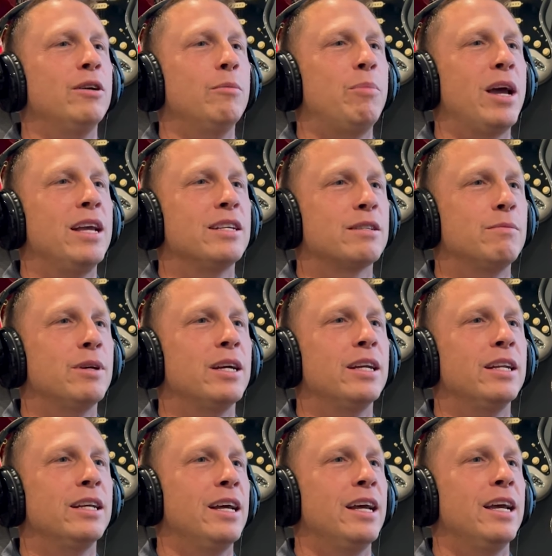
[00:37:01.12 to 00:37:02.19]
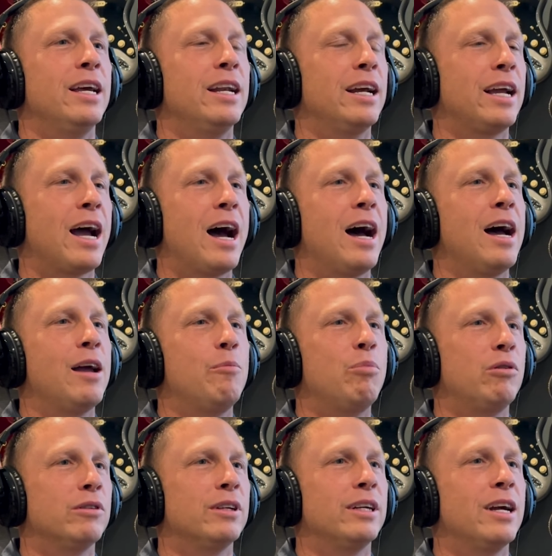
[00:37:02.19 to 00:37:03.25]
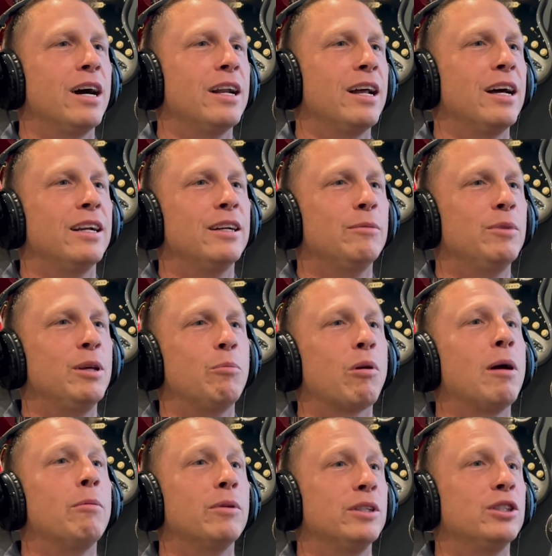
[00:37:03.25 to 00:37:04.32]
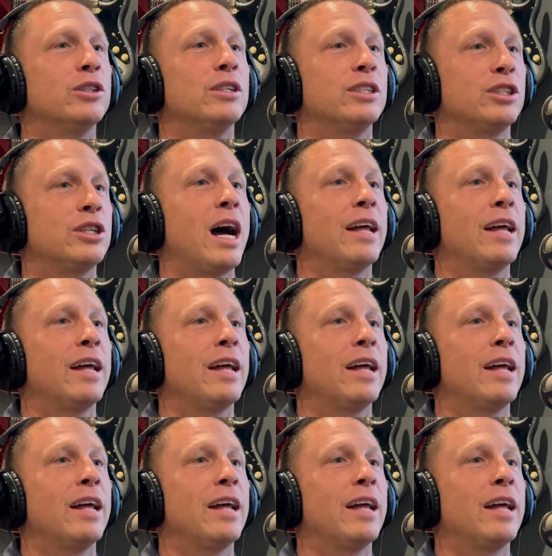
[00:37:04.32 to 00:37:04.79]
into a basement and a guy pulled a gun on him, and he probably shouldn't have